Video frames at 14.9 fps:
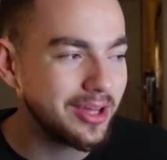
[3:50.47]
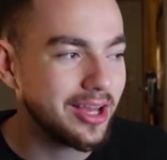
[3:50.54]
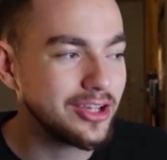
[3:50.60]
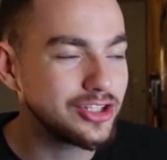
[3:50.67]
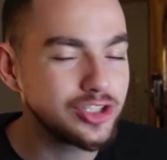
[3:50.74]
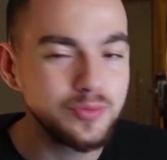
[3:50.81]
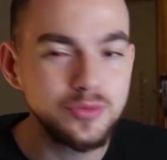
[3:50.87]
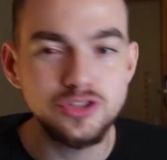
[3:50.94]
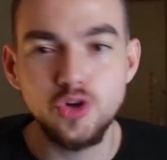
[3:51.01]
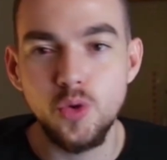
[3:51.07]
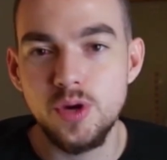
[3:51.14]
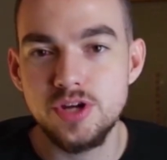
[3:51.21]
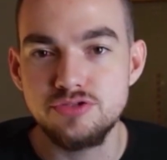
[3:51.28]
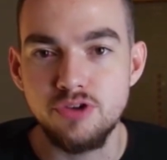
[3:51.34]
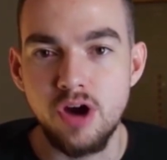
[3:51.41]
The customer's
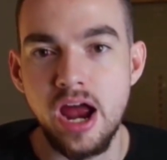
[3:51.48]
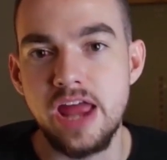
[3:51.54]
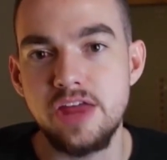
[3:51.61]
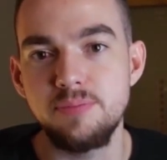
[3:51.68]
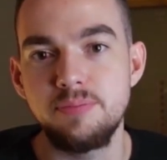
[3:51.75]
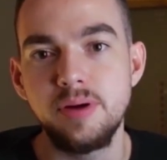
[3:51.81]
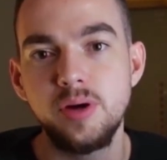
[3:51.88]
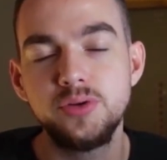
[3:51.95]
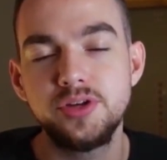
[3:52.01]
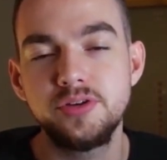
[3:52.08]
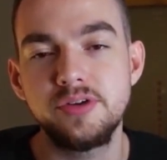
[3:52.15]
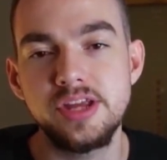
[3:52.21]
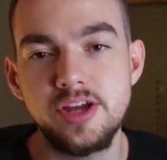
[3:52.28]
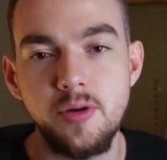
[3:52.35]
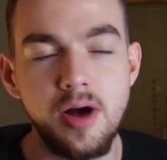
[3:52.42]
always right, build
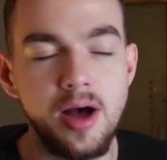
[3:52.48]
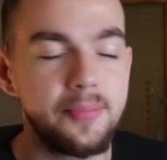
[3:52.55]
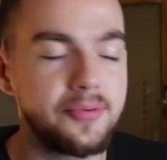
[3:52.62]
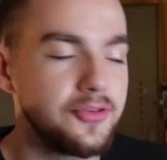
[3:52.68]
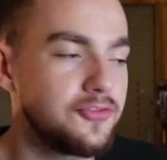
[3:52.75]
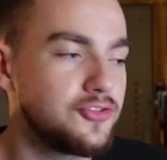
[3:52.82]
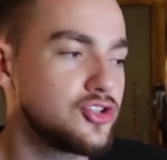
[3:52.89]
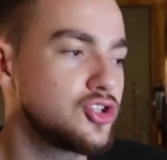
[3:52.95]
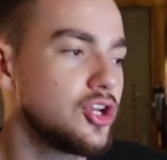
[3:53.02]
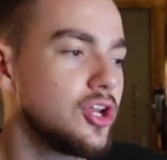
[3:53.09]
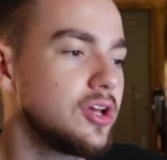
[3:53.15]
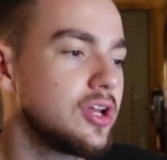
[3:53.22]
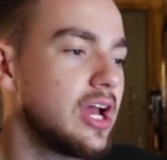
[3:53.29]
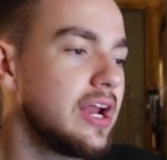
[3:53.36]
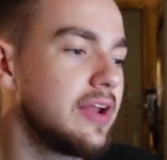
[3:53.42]
their ego up, and you just
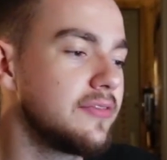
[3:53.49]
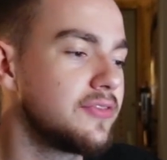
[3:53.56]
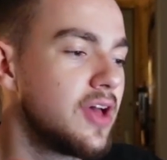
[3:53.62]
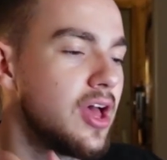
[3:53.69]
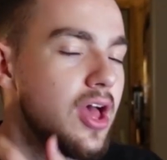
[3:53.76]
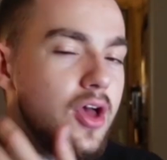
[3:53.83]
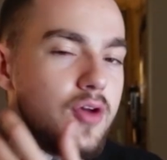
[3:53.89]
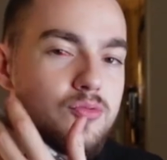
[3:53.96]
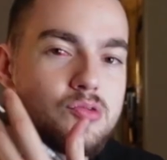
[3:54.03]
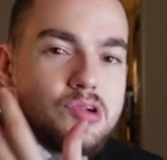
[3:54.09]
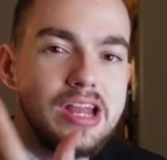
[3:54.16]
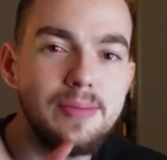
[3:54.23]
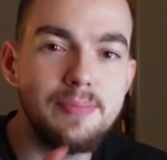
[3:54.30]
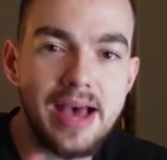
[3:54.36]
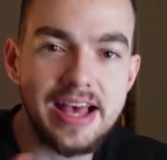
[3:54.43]
gotta kind of
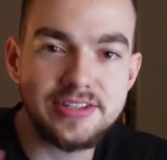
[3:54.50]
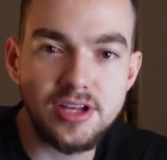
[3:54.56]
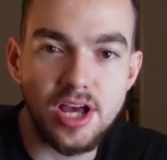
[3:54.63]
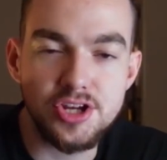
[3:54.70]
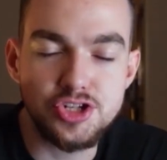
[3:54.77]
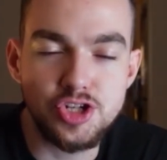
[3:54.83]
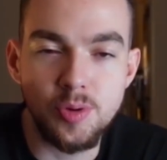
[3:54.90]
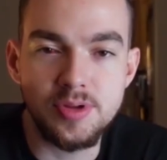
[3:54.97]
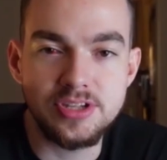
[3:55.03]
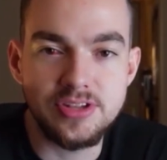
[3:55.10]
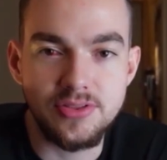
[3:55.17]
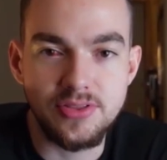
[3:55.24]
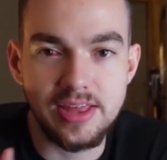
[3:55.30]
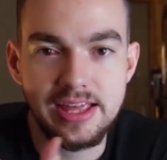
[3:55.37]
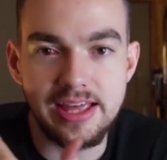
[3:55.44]
really massage them
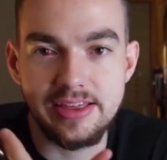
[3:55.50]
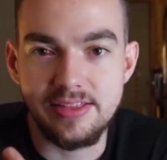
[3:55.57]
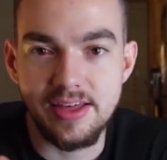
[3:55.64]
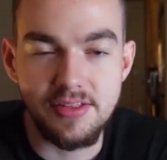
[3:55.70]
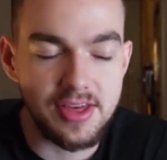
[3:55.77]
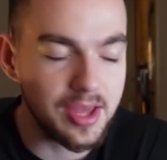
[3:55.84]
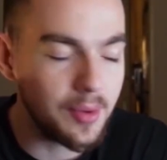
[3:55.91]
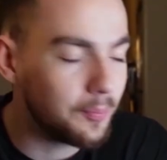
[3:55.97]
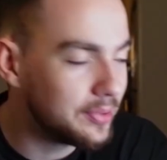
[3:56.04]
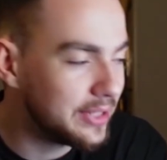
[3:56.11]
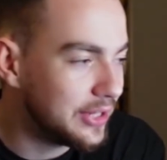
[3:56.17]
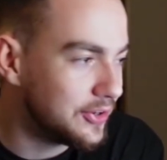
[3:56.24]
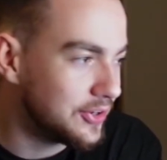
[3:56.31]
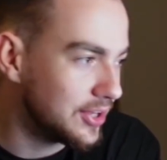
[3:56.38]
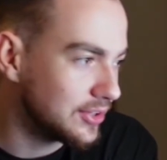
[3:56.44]
into thinking that they're
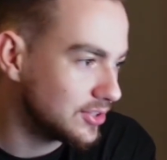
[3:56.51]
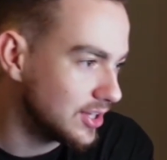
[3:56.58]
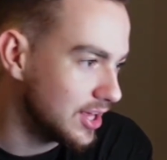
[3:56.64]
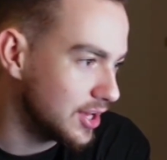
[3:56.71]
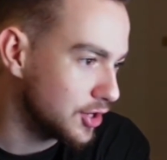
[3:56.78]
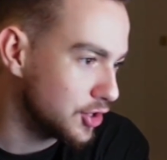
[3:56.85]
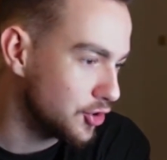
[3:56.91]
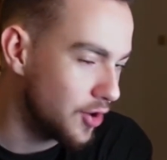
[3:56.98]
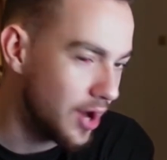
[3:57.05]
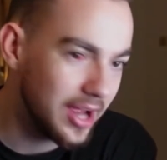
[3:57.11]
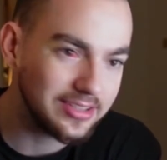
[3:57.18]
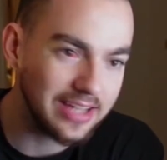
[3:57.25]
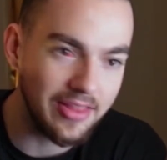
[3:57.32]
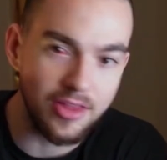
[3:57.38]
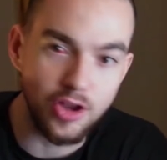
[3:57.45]
completely and utterly
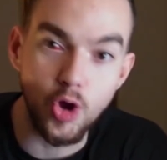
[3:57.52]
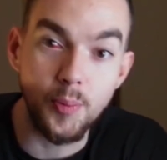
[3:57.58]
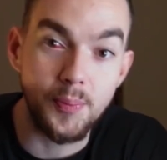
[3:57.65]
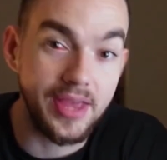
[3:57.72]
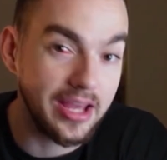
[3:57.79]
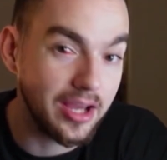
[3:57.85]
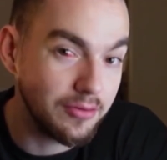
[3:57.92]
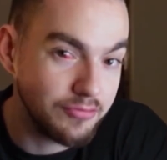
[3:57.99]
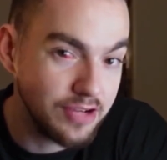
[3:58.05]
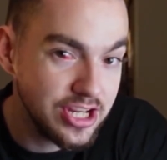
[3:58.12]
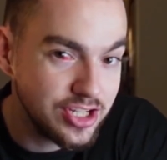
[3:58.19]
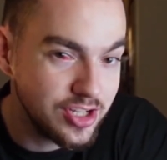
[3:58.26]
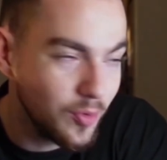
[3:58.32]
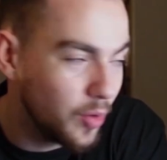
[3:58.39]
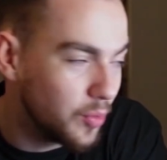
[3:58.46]
incorrect and they're not being
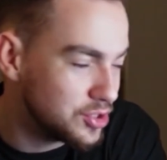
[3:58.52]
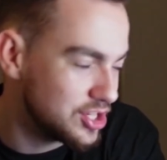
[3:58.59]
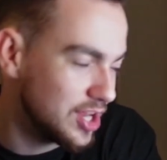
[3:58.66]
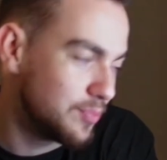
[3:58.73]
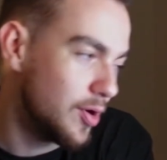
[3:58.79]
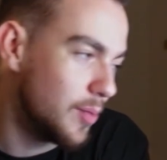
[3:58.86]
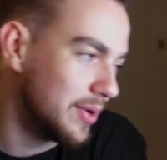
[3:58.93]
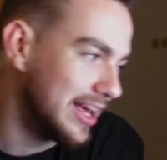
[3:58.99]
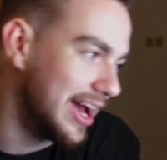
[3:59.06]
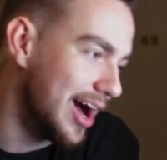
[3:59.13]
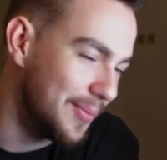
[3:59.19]
unreasonable, which they probably